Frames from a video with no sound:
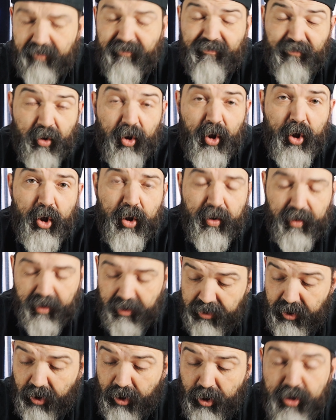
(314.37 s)
for her,
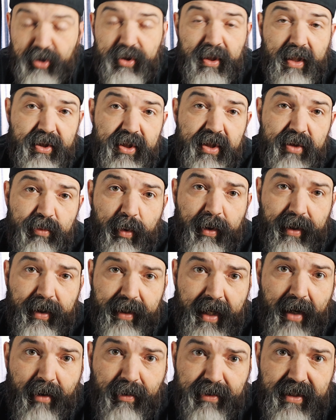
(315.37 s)
because hers that she's wearing
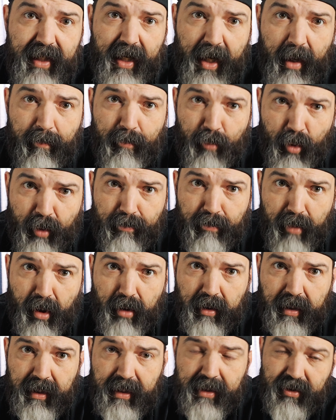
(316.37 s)
now is a lot more
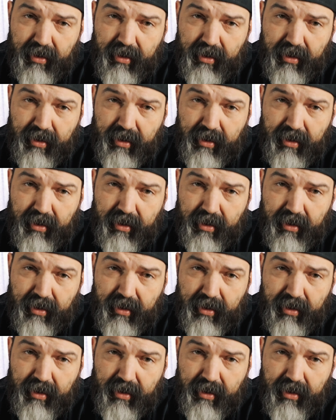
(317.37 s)
bulky.